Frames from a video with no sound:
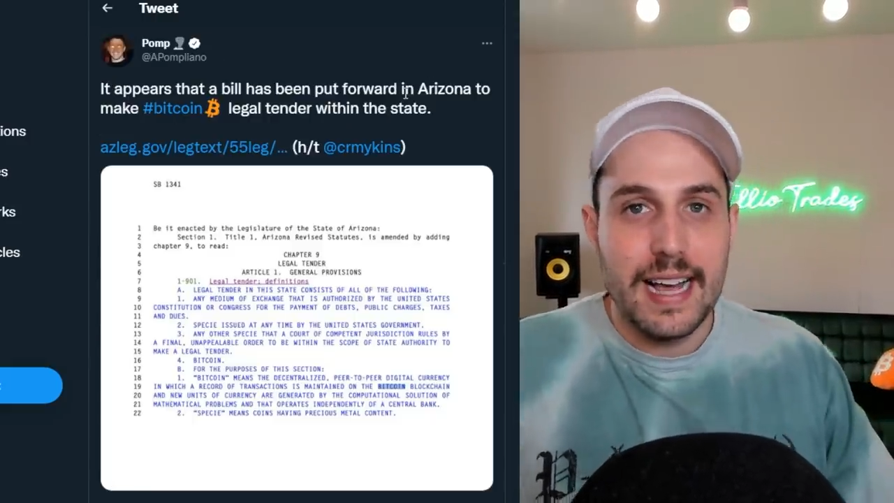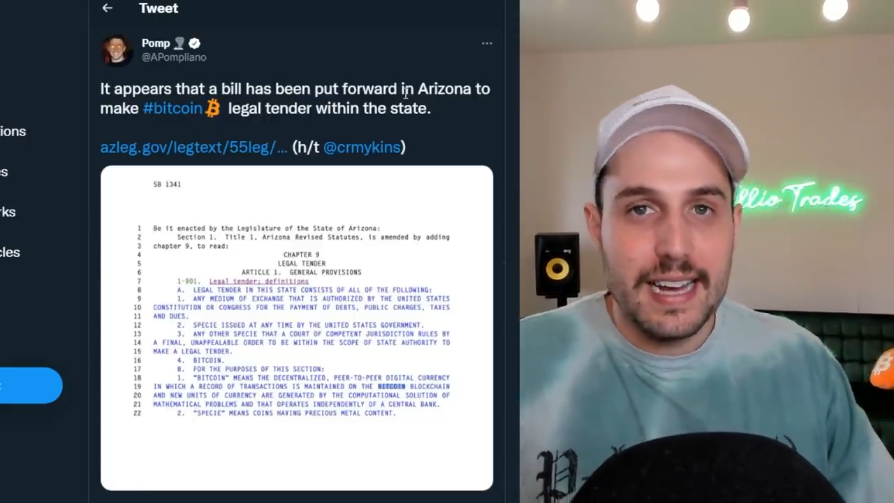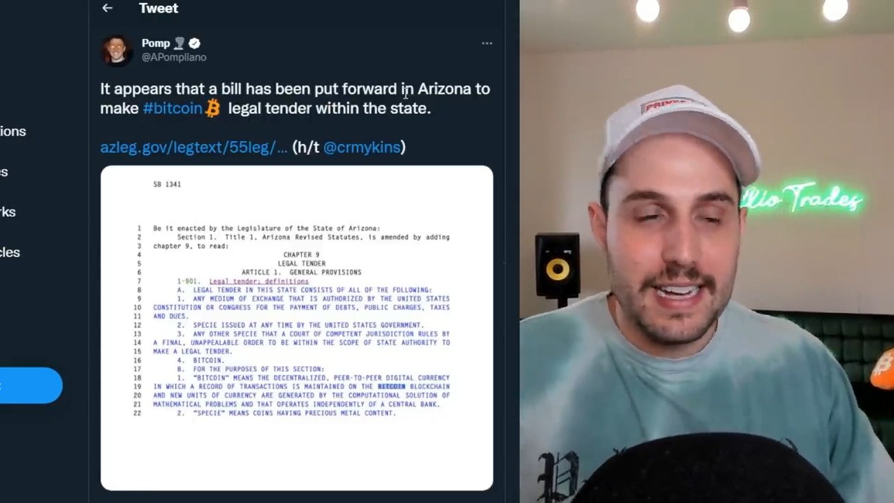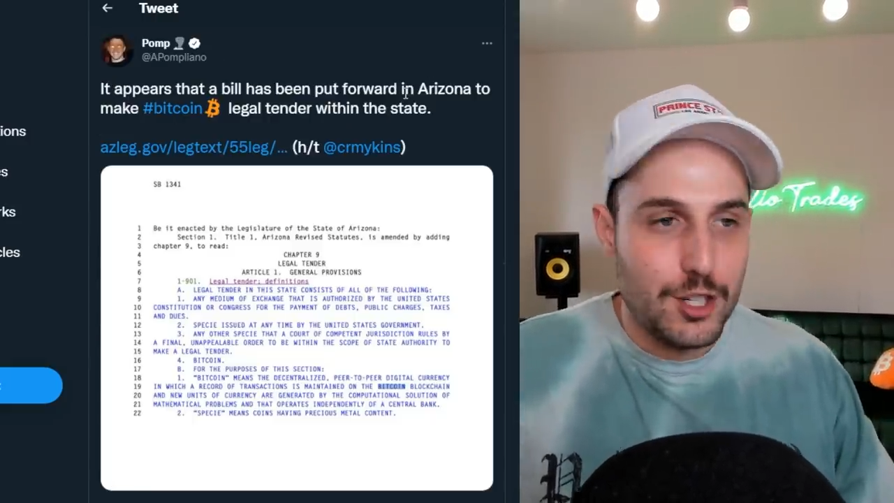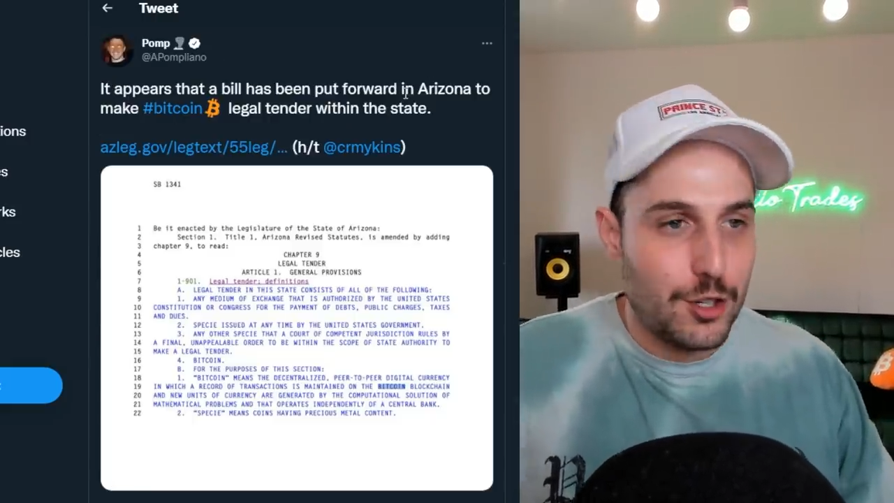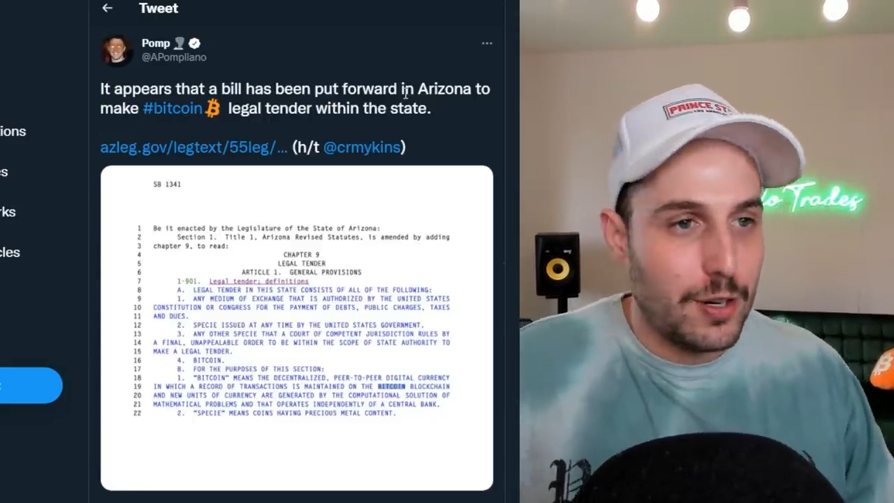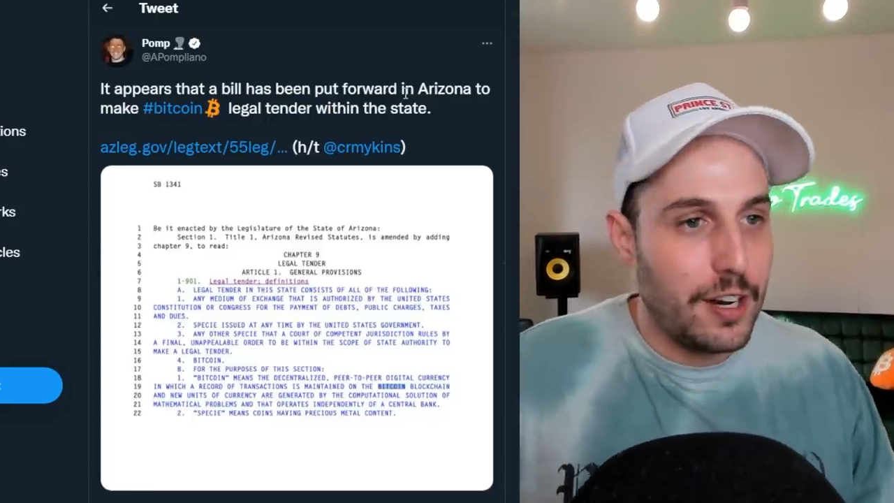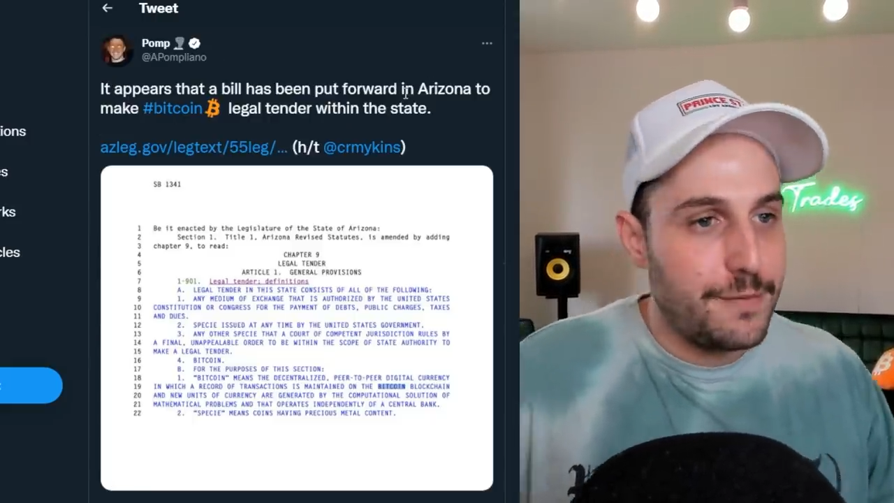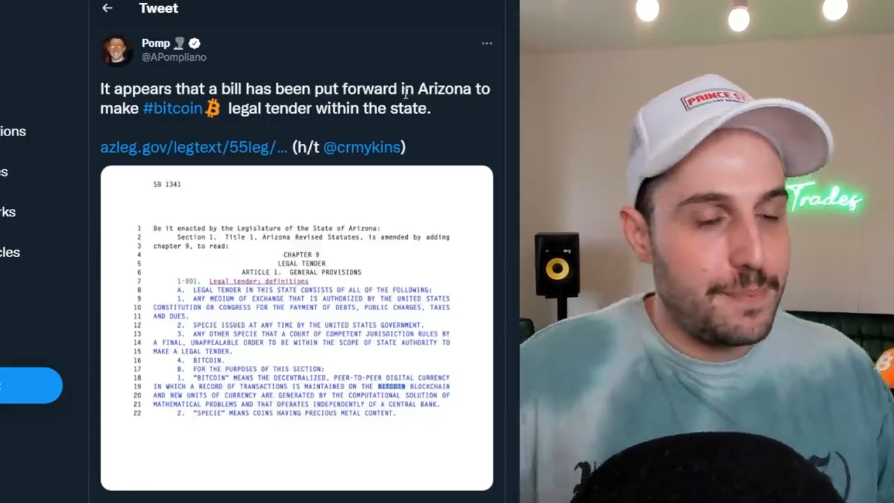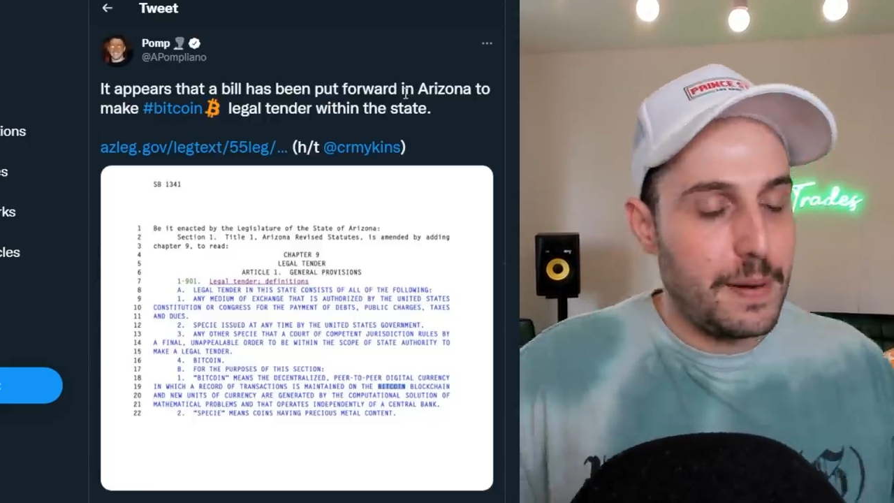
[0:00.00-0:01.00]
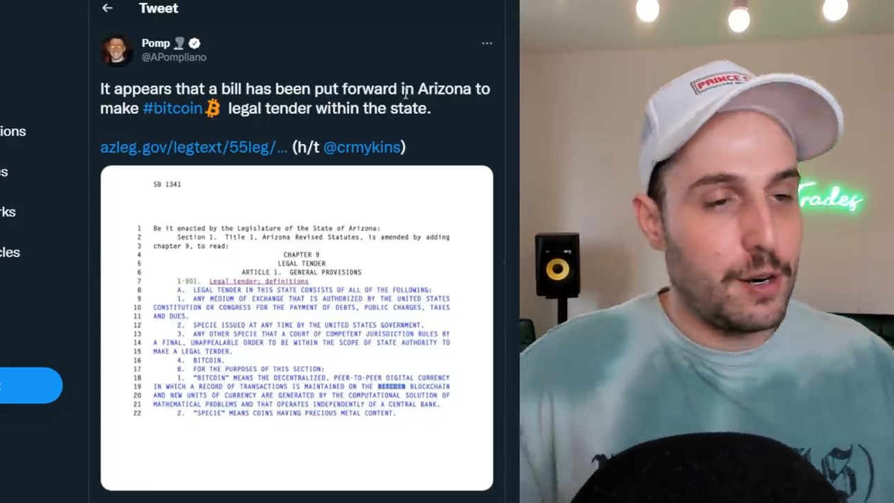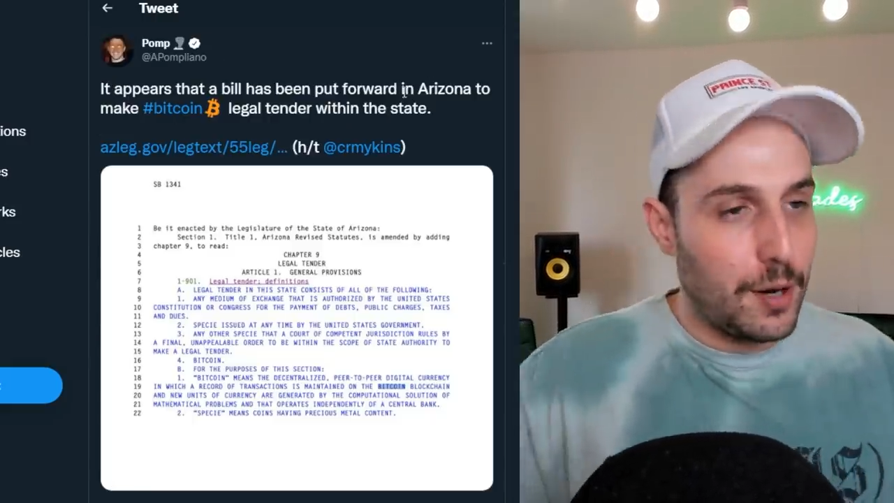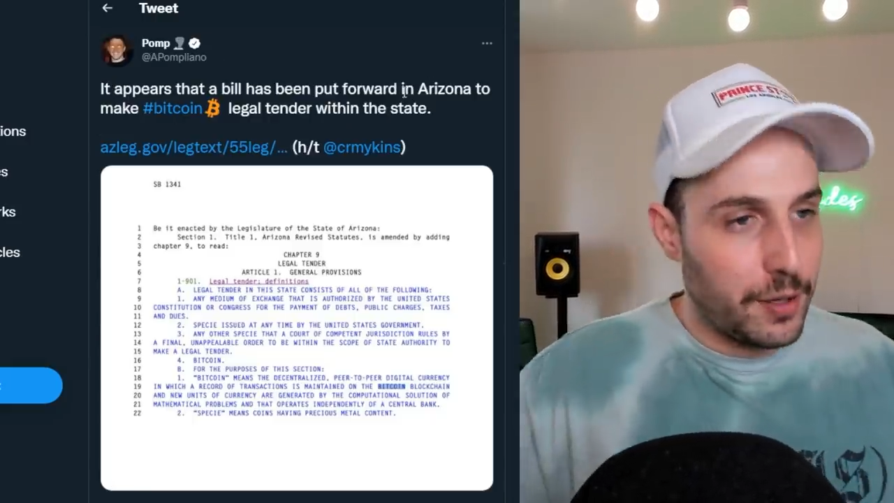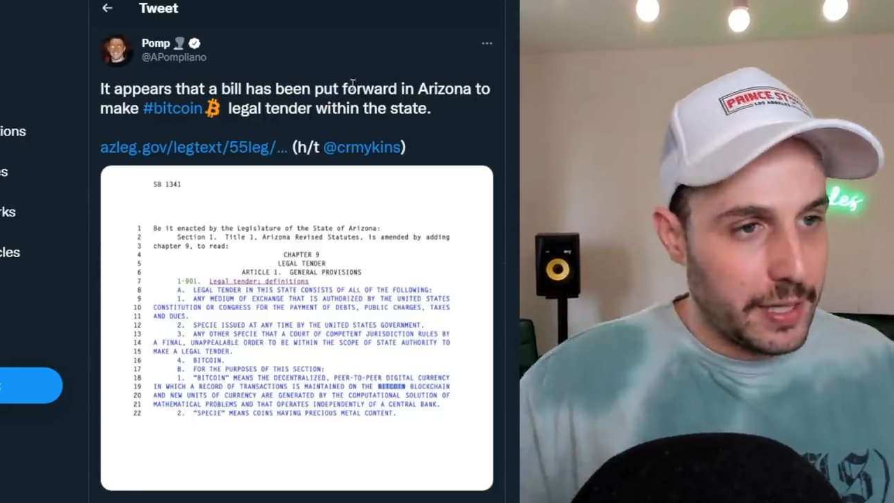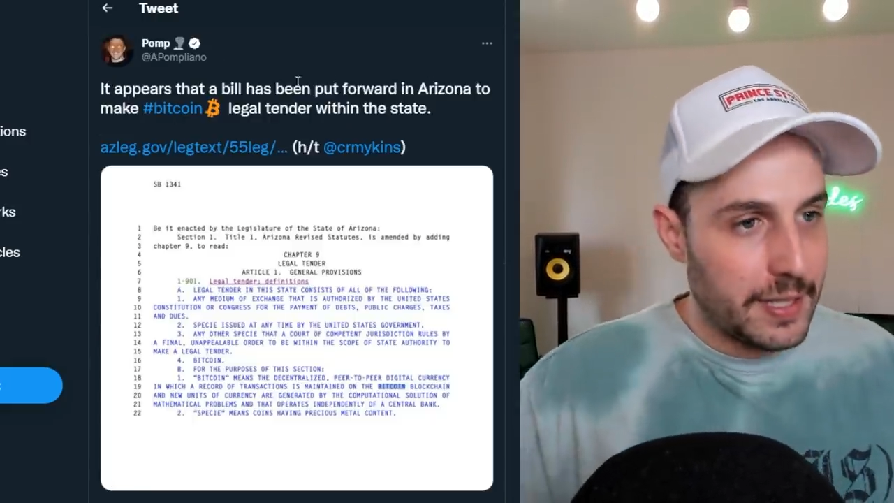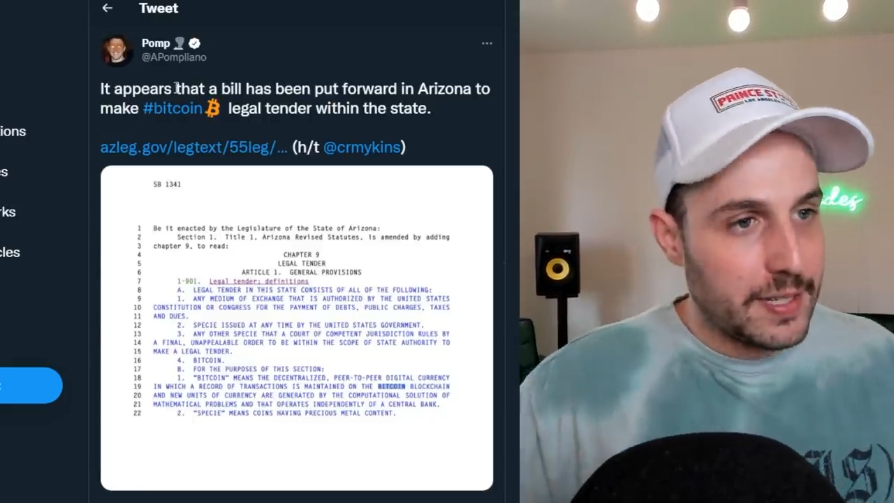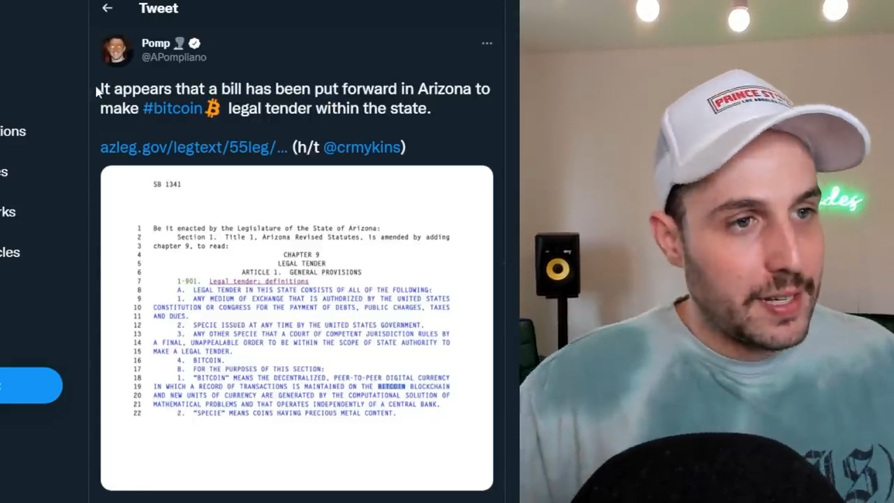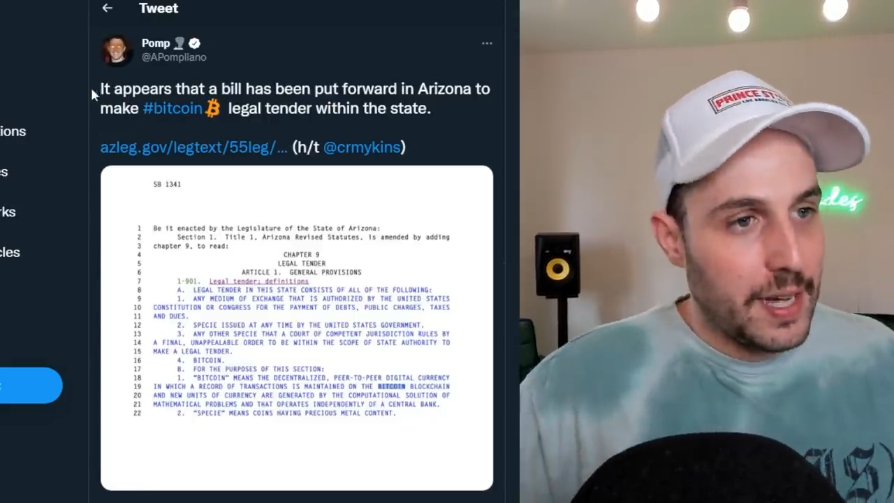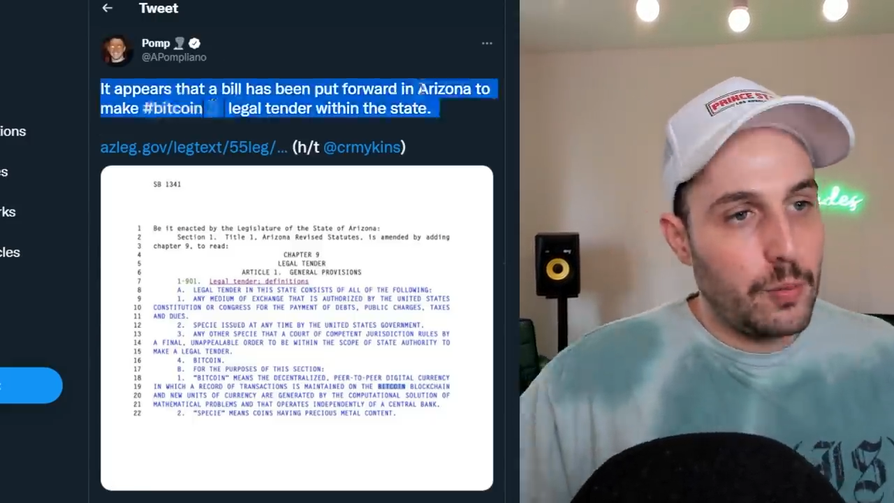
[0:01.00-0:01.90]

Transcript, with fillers: and nature of bear markets?